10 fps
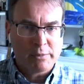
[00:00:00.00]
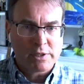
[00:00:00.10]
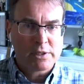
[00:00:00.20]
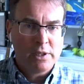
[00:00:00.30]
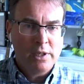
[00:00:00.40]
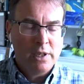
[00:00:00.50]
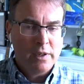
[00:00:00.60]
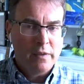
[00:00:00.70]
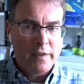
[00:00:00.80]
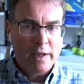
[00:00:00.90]
systems
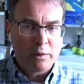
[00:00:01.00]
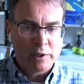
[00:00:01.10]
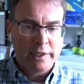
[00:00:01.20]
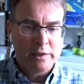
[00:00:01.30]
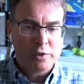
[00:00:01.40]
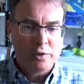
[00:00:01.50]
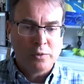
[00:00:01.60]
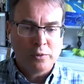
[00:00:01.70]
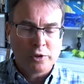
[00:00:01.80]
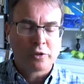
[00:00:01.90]
that relate
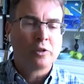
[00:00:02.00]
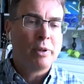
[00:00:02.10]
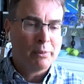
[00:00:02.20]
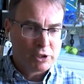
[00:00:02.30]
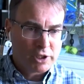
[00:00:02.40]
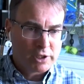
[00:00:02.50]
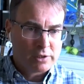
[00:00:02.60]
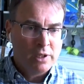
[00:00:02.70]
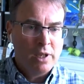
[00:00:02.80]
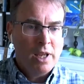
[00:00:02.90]
to journal
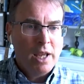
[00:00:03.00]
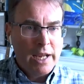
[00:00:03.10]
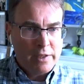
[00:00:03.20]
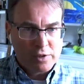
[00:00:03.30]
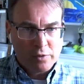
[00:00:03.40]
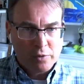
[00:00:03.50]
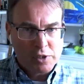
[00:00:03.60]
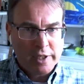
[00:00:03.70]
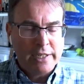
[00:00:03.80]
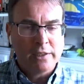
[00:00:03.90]
publishing, and so
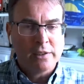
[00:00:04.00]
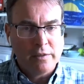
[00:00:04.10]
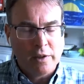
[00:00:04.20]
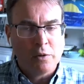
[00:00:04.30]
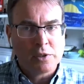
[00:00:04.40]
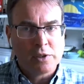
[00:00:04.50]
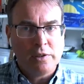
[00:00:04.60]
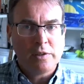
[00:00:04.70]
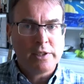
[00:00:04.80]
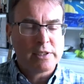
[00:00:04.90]
those data,
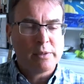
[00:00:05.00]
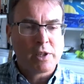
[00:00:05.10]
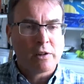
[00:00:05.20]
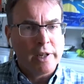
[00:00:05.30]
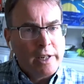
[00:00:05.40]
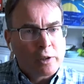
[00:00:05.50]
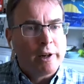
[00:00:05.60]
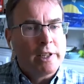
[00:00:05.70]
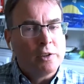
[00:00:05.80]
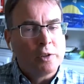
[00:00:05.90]
those systems are
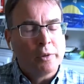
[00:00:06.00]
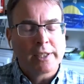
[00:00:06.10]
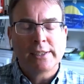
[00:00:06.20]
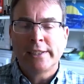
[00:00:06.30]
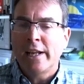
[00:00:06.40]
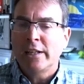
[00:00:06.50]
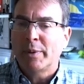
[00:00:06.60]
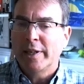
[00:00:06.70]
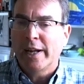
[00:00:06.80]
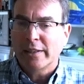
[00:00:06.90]
integrated to an
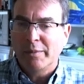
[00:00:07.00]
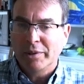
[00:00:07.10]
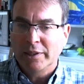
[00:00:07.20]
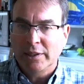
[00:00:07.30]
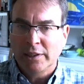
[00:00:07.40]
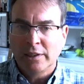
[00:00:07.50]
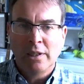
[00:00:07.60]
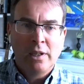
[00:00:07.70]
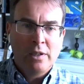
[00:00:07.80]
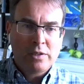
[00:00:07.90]
extent, but not
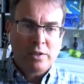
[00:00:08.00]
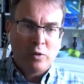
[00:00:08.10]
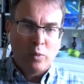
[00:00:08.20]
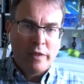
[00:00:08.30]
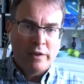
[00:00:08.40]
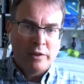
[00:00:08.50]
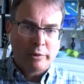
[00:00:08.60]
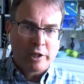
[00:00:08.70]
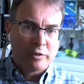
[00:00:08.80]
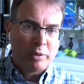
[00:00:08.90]
completely. So when the
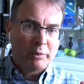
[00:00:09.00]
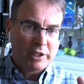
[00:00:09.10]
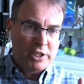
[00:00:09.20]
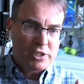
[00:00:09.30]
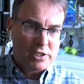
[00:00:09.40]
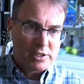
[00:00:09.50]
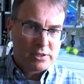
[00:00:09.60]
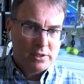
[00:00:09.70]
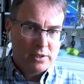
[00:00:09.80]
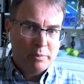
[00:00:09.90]
director of
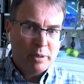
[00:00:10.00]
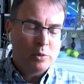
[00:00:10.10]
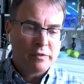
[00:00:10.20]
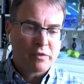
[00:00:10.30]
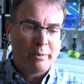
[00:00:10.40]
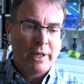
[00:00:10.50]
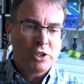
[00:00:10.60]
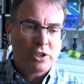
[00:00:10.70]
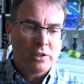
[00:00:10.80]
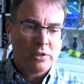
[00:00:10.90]
publications pulls
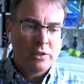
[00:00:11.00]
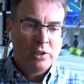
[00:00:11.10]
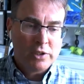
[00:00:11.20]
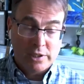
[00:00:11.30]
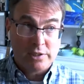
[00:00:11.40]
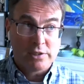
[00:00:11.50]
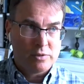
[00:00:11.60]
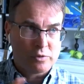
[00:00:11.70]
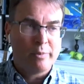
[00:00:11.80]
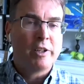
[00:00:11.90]
information, she has
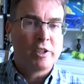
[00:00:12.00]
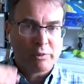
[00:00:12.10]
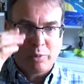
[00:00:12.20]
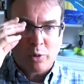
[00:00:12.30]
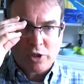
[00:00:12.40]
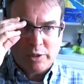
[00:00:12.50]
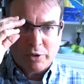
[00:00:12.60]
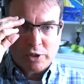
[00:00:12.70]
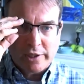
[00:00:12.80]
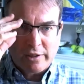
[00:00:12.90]
this tremendous report
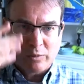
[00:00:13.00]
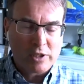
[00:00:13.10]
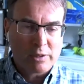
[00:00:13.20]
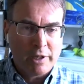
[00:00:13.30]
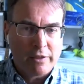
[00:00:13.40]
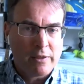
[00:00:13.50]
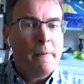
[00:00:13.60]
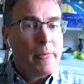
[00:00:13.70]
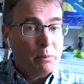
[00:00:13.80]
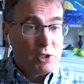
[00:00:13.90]
she puts together once a month,
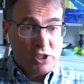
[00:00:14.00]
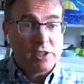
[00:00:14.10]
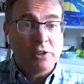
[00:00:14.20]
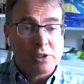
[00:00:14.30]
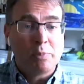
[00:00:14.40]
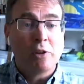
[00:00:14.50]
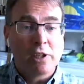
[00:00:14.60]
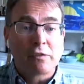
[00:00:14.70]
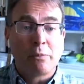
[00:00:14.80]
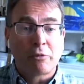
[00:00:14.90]
but she still is
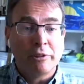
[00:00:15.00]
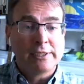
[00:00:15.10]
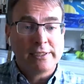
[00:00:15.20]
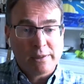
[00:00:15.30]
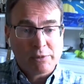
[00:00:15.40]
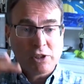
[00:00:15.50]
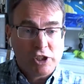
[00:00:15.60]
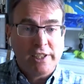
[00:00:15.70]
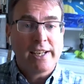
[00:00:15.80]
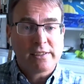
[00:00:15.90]
pulling it from three systems,
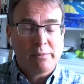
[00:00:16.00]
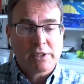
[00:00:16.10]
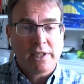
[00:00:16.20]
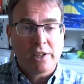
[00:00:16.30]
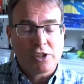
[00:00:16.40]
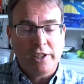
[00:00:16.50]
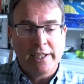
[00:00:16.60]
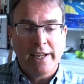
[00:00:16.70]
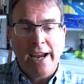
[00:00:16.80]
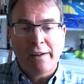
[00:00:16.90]
and she has to massage
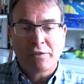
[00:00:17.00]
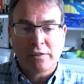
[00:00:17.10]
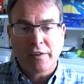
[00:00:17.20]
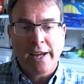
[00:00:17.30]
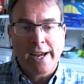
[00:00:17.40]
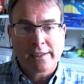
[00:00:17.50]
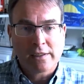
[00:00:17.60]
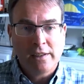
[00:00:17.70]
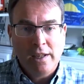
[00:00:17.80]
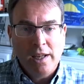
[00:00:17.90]
data after the
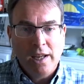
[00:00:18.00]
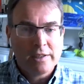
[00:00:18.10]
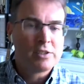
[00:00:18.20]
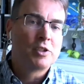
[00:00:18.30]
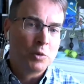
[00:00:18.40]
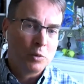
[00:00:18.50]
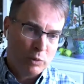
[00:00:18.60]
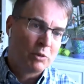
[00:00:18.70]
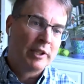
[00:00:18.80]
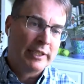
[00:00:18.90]
fact. And so
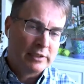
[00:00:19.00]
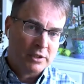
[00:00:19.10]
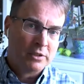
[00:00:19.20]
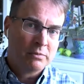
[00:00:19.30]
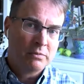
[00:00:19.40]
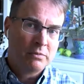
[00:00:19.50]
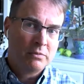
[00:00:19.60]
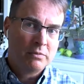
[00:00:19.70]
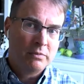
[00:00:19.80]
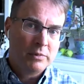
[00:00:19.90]
we would like to
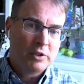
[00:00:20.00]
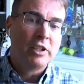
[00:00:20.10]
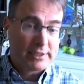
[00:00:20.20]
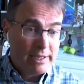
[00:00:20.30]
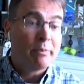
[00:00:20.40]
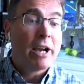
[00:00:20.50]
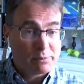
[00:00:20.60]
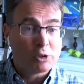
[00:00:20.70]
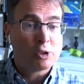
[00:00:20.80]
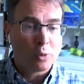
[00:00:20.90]
to the extent
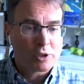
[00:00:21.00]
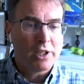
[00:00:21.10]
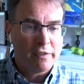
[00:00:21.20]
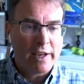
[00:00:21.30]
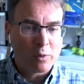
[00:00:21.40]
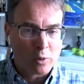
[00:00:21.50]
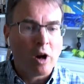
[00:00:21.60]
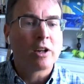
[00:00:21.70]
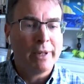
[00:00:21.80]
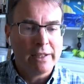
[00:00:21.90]
possible, shortcut that
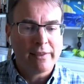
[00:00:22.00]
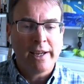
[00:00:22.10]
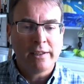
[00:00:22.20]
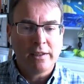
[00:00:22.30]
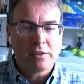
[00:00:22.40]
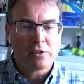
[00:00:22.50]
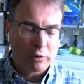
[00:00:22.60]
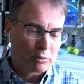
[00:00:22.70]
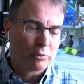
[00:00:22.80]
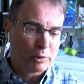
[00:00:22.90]
or automate that. And
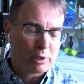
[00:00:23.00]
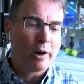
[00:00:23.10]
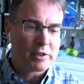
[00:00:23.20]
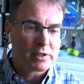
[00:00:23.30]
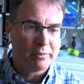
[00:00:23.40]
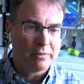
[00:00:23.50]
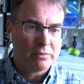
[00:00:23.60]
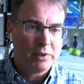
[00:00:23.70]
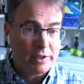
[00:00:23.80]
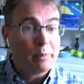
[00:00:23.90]
so that will require
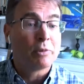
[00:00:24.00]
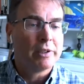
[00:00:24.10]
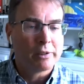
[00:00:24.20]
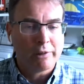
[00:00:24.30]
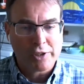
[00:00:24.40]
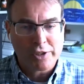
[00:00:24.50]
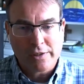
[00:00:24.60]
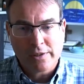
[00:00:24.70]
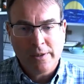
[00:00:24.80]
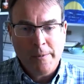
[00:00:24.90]
some deeper
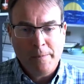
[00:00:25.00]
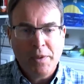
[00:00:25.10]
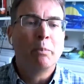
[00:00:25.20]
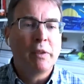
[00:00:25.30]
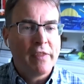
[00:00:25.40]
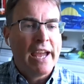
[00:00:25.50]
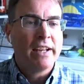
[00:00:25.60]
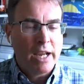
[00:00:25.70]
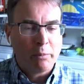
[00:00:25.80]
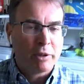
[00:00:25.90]
integrations. But
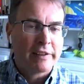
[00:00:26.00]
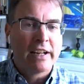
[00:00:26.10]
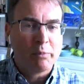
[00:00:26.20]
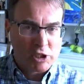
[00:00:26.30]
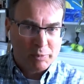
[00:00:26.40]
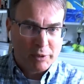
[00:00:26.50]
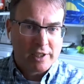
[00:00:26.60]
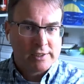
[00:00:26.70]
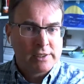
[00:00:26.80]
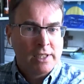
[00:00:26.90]
that I bring that up just
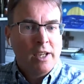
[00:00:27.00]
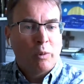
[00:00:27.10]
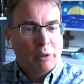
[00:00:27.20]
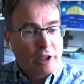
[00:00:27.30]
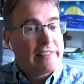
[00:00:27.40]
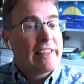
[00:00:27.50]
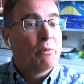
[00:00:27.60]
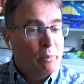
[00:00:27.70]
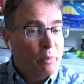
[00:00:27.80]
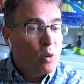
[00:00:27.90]
because when we look
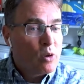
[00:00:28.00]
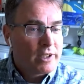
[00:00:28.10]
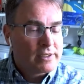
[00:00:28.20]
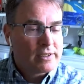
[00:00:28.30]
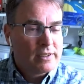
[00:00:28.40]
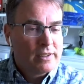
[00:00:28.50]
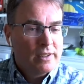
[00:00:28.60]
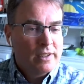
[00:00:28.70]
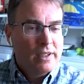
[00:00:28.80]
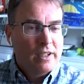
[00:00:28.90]
at report,
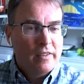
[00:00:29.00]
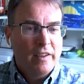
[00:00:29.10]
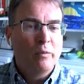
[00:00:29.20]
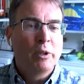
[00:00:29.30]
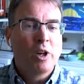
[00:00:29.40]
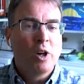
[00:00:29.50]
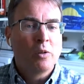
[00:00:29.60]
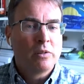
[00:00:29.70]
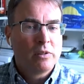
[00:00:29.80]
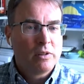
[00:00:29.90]
then we
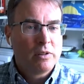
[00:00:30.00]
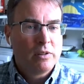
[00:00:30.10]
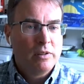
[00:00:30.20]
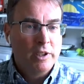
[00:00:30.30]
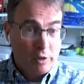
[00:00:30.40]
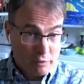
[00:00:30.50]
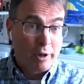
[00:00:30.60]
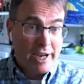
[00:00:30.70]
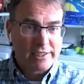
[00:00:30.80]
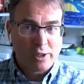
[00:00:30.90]
go, you know,
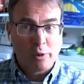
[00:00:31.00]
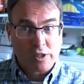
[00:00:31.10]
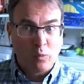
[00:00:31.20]
if we're asking the